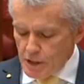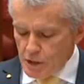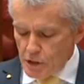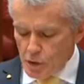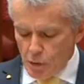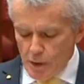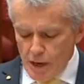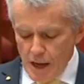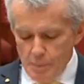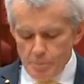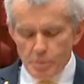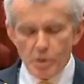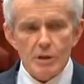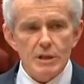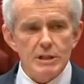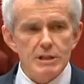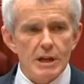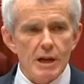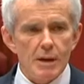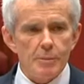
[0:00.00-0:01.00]
Your number
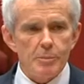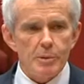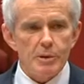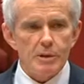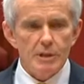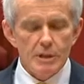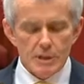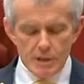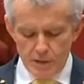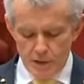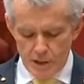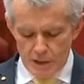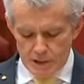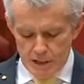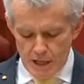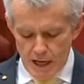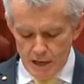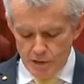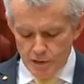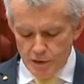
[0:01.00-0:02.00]
is up. The
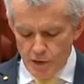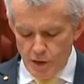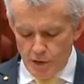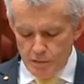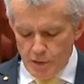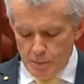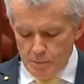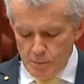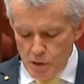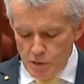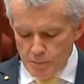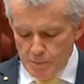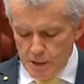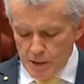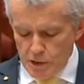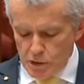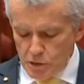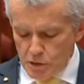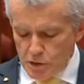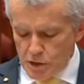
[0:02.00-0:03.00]
death of the
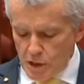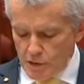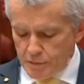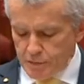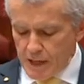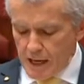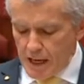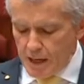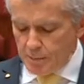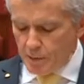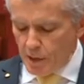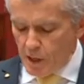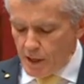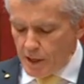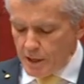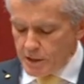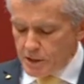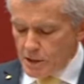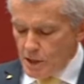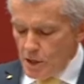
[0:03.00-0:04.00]
movement you
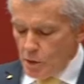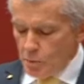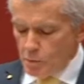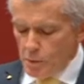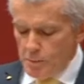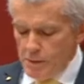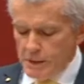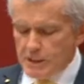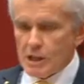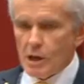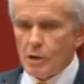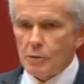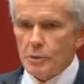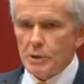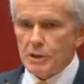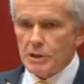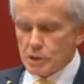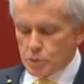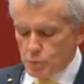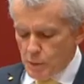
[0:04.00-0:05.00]
self-cannibalised will be dealt
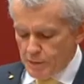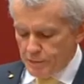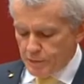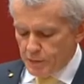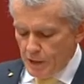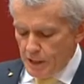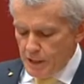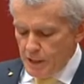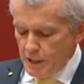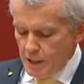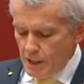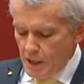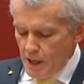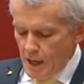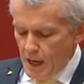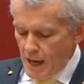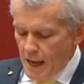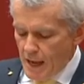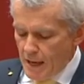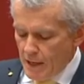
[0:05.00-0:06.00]
with swiftly
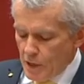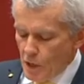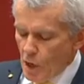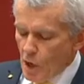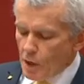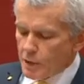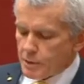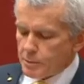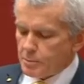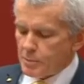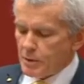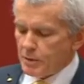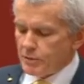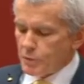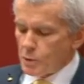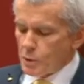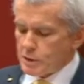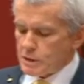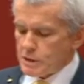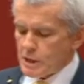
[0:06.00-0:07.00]
and not
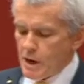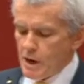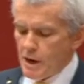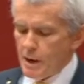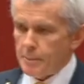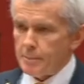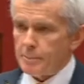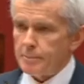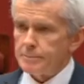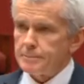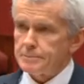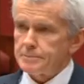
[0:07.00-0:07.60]
before time.